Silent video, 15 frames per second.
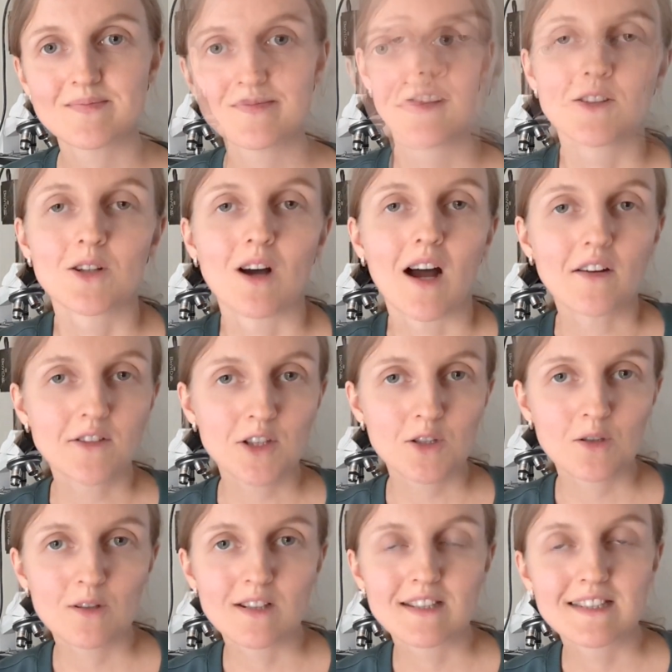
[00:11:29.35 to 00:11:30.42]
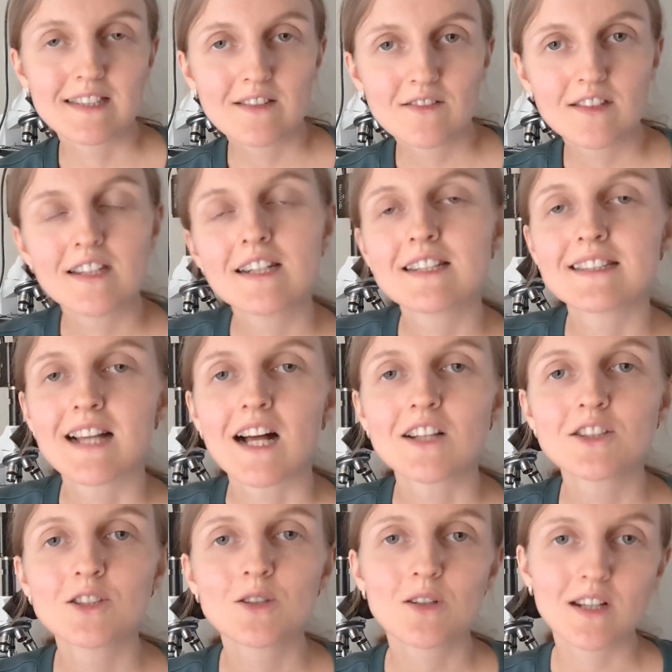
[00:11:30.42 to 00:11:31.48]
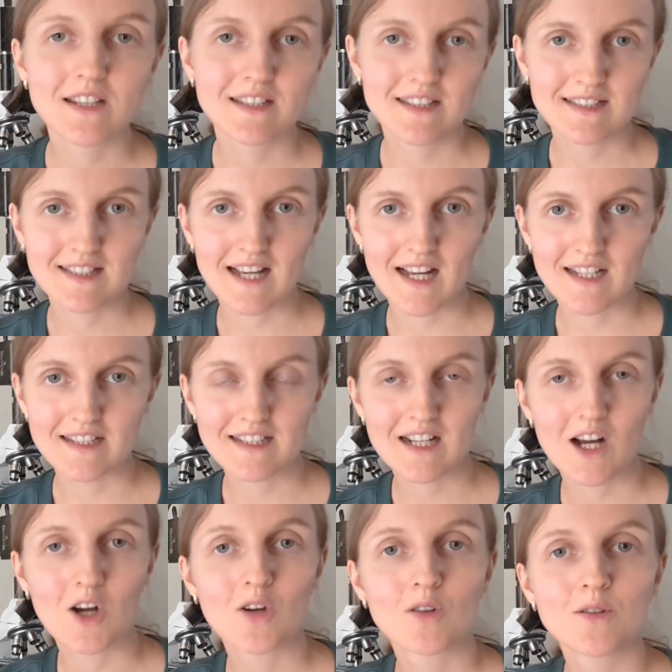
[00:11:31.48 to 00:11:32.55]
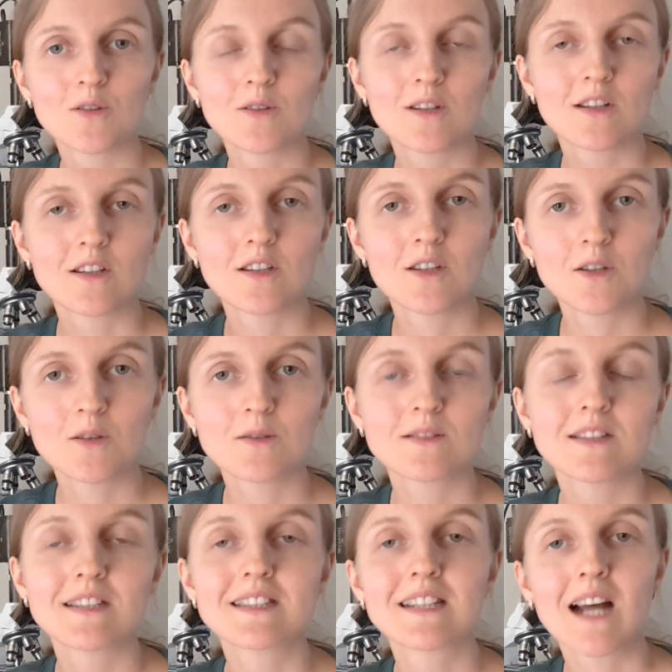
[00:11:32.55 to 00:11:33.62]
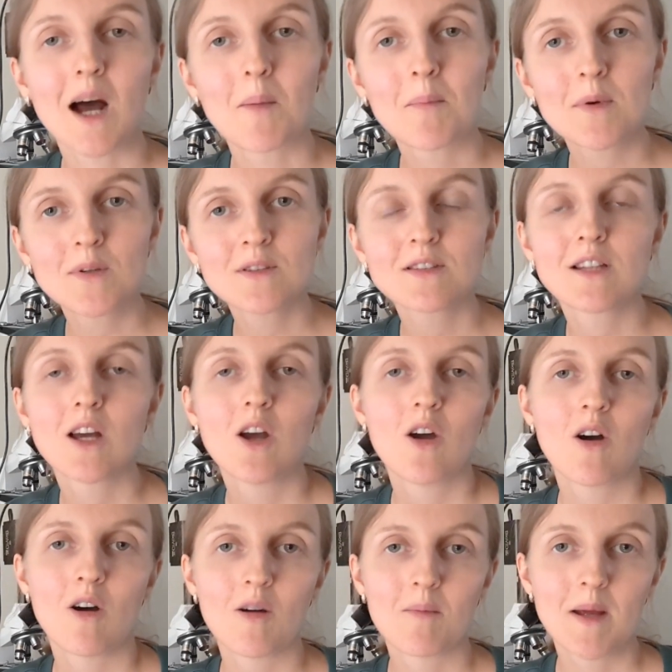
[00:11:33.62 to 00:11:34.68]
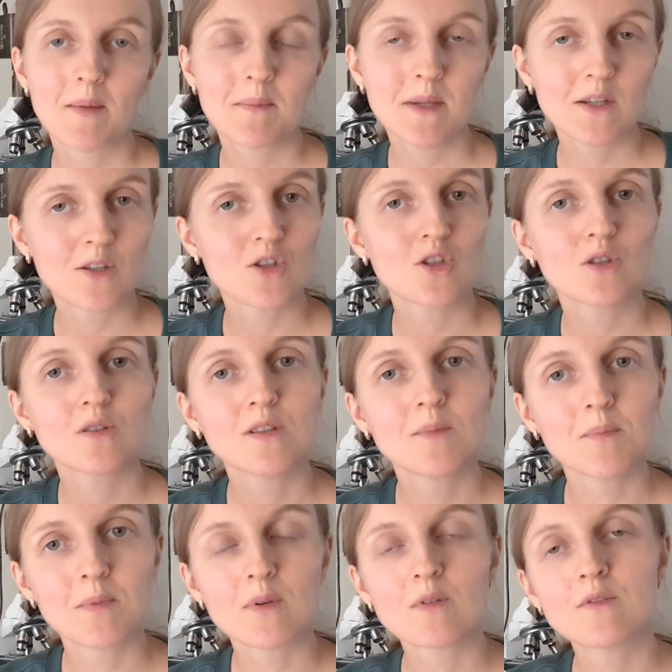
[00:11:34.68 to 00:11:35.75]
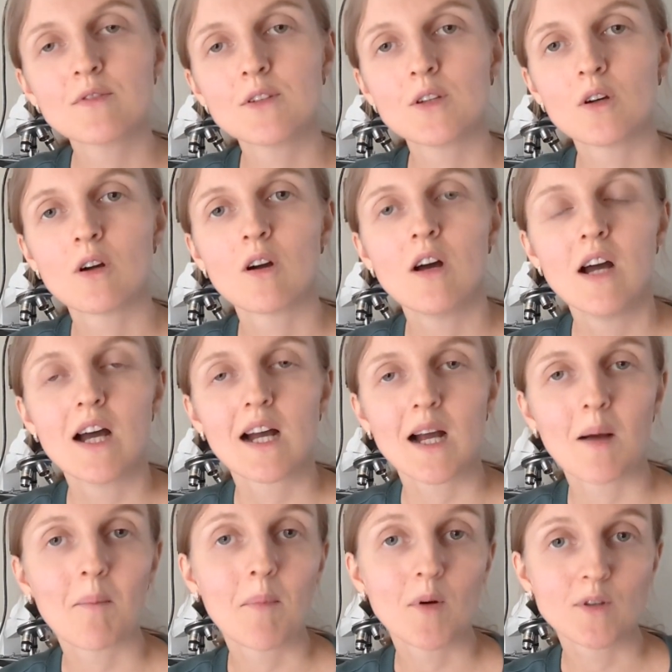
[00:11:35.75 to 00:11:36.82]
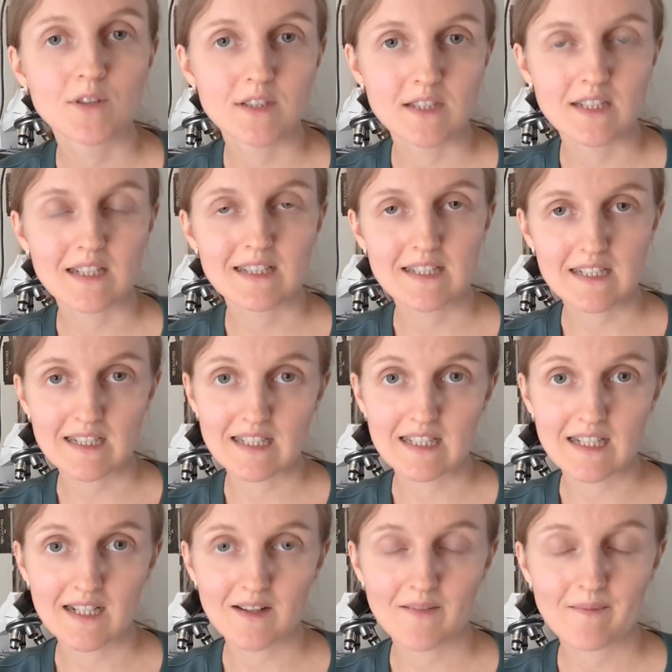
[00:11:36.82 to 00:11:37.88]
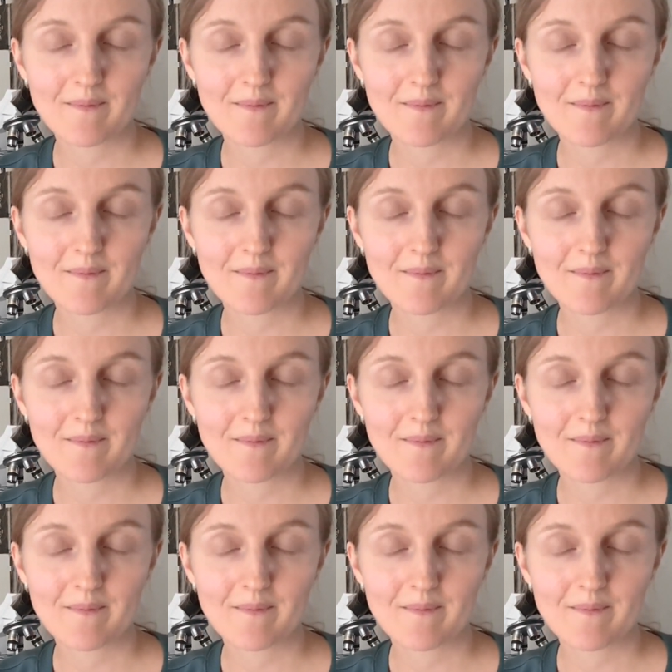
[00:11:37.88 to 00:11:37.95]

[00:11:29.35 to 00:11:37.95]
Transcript: So after you receive the results, you can decide how you can use this compost, or maybe you should improve your composting technique.